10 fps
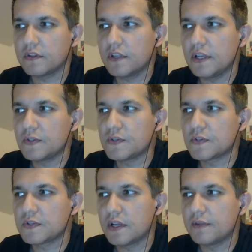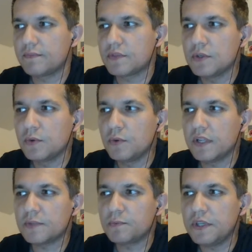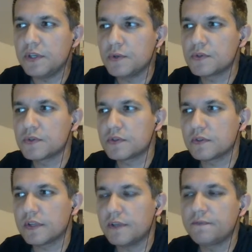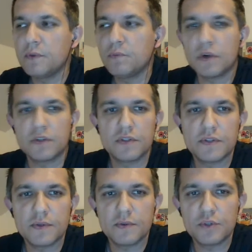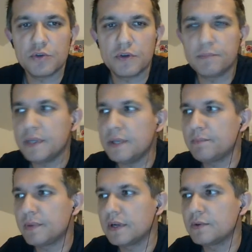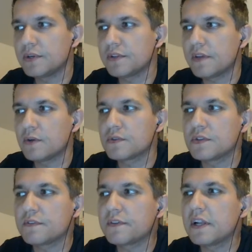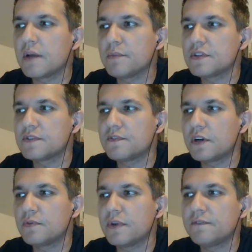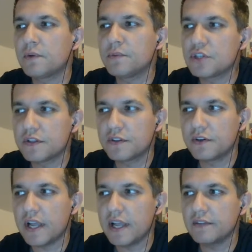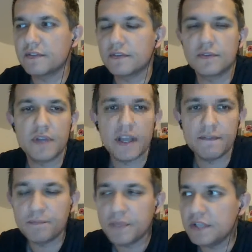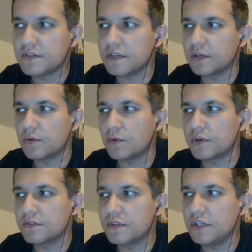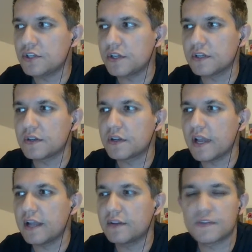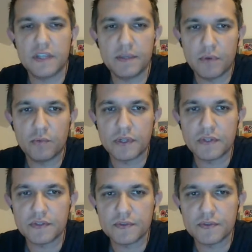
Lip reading: It's a tool that we use if we want to join people who are thousands of kilometers far away from each other and to have meeting or teaching at the same moment.